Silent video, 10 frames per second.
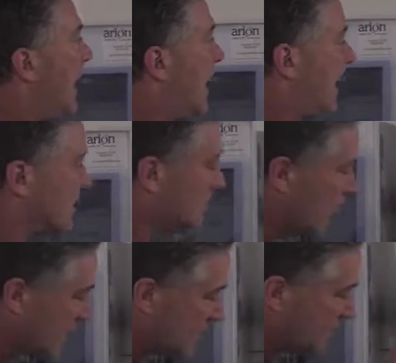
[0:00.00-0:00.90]
Uh, so
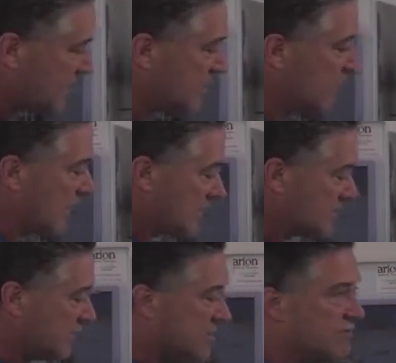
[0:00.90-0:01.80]
what it's going to do, like I
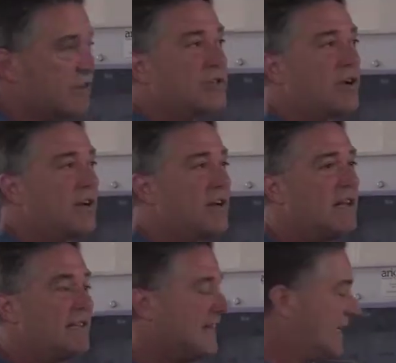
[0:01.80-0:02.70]
said, just
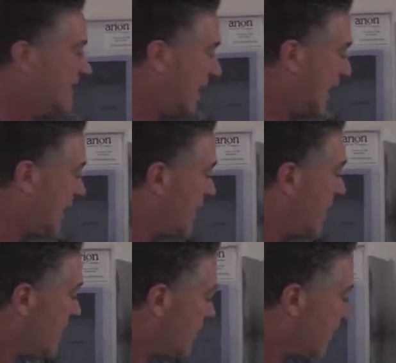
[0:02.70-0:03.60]
recirculate that tank,
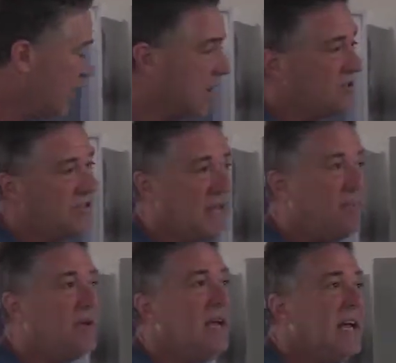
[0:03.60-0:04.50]
pull a
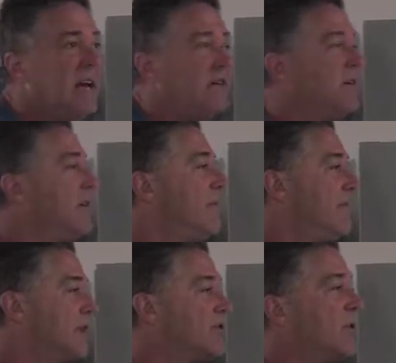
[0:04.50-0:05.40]
sample here,
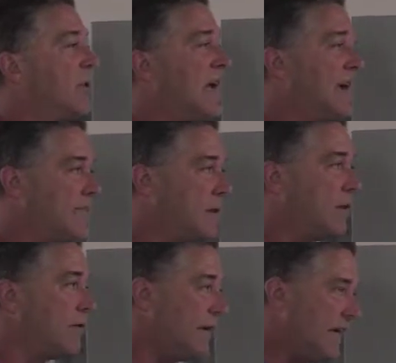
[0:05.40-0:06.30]
make sure we have
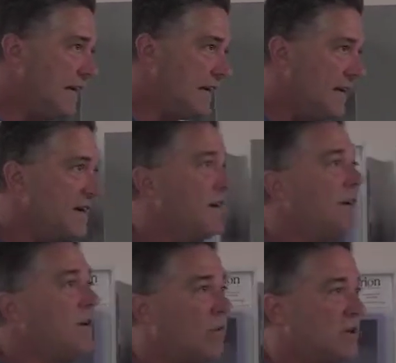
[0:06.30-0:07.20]
chlorine in it.
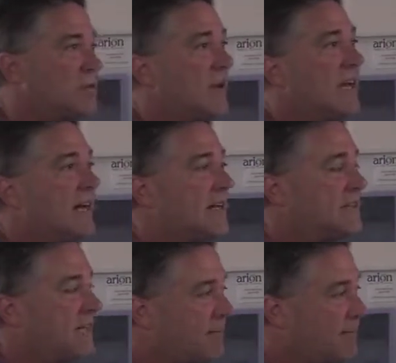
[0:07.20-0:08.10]
Once we hit our
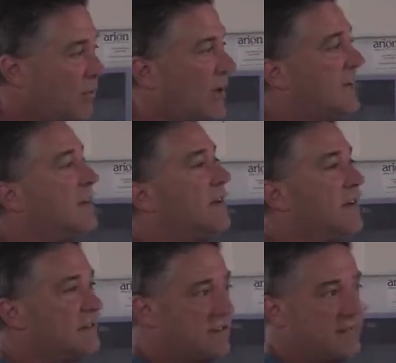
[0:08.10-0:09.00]
set point,
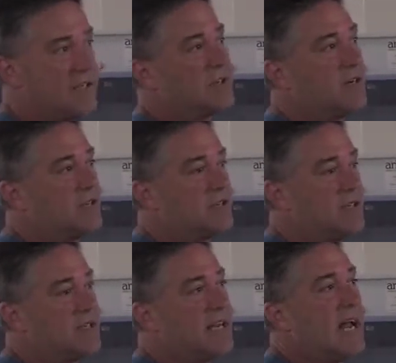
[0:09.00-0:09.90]
the thing's going to
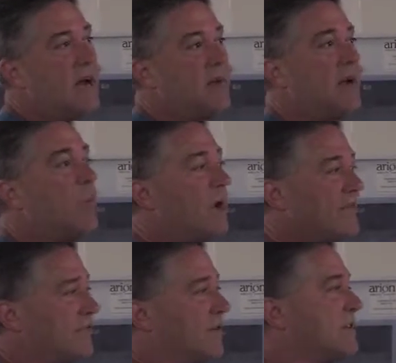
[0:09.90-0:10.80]
shut down and
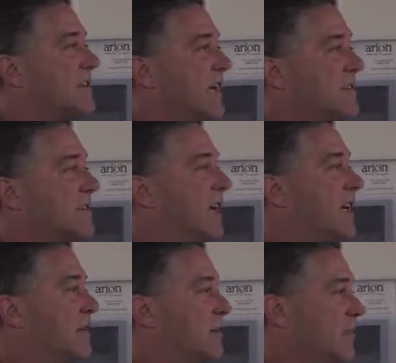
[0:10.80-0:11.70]
wait for its next
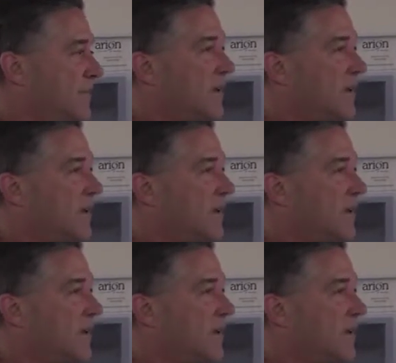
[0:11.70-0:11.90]
cycle